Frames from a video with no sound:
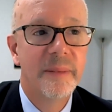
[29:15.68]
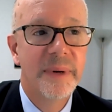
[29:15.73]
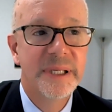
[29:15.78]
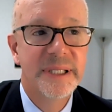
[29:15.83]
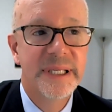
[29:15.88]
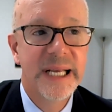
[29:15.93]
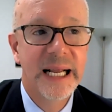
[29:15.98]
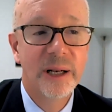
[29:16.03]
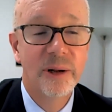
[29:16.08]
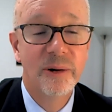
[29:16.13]

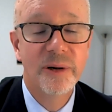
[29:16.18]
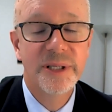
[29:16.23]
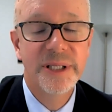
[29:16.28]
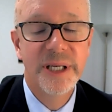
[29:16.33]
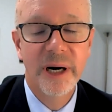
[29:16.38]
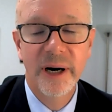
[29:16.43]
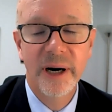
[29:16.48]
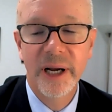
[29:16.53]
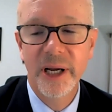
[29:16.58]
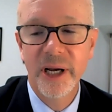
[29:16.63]
St. Louis
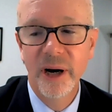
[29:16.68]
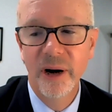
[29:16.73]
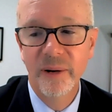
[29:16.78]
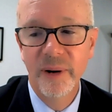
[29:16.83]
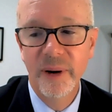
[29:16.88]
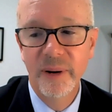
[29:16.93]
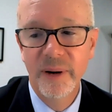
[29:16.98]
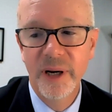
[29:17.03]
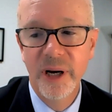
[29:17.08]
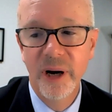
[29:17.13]
area
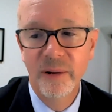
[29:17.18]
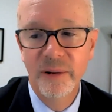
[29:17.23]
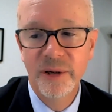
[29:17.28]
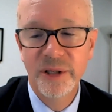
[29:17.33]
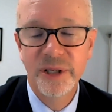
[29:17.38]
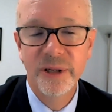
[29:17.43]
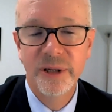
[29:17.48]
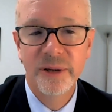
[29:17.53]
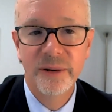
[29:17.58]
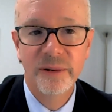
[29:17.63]
code, it would go
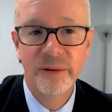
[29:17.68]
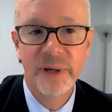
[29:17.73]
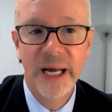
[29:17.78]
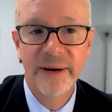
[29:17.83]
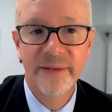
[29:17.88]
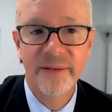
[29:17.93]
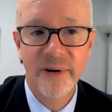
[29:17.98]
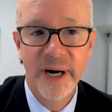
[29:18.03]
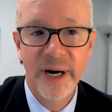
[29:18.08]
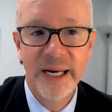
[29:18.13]
to
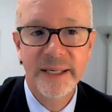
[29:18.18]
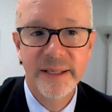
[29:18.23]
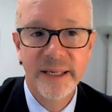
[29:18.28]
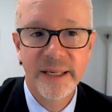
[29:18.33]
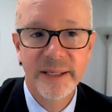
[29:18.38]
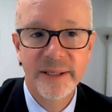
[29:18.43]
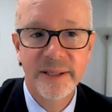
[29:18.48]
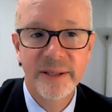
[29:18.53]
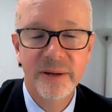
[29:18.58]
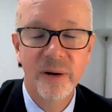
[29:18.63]
life
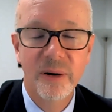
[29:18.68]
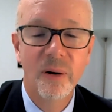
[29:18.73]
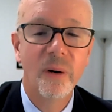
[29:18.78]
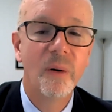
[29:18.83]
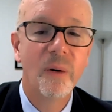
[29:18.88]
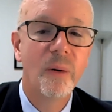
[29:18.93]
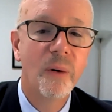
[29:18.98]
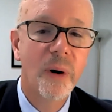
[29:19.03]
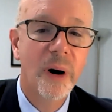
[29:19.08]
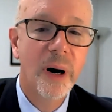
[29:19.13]
crisis
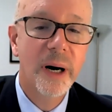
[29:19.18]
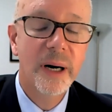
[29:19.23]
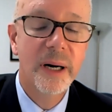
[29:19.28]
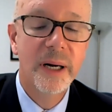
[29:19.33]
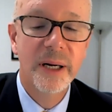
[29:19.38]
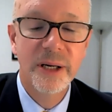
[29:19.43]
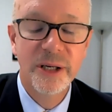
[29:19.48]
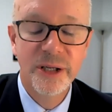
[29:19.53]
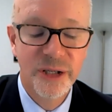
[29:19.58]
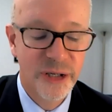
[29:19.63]
or
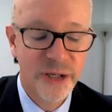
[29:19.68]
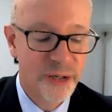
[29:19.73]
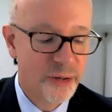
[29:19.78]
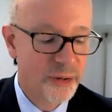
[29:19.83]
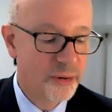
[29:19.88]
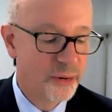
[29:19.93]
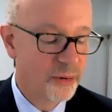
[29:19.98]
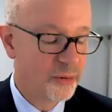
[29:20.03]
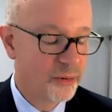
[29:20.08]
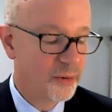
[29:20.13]

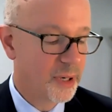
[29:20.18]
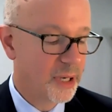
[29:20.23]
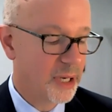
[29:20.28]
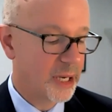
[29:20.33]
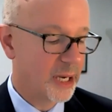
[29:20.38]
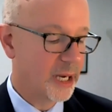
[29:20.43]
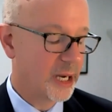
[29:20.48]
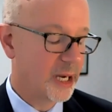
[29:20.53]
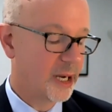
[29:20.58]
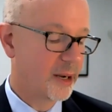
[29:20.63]
to
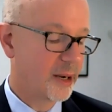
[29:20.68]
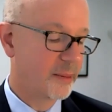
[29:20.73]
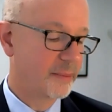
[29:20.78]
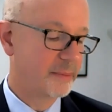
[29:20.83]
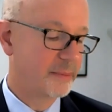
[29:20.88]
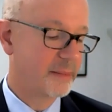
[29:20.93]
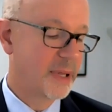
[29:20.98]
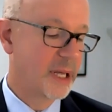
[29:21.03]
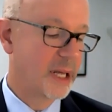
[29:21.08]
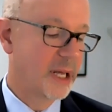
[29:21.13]

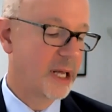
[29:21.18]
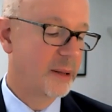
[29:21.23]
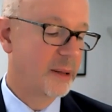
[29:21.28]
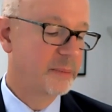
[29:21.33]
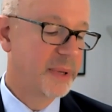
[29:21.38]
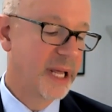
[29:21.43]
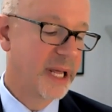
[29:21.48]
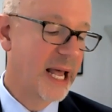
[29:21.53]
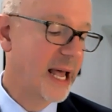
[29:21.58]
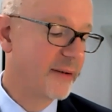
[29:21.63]

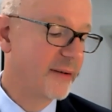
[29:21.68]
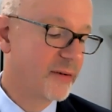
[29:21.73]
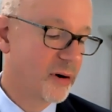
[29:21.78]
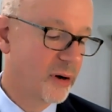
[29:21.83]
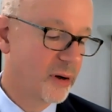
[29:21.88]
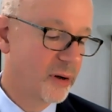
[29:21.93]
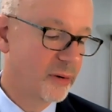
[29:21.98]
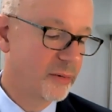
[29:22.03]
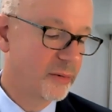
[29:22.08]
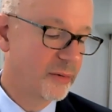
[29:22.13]

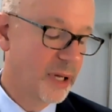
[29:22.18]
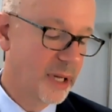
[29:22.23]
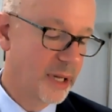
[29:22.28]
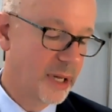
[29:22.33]
behavioral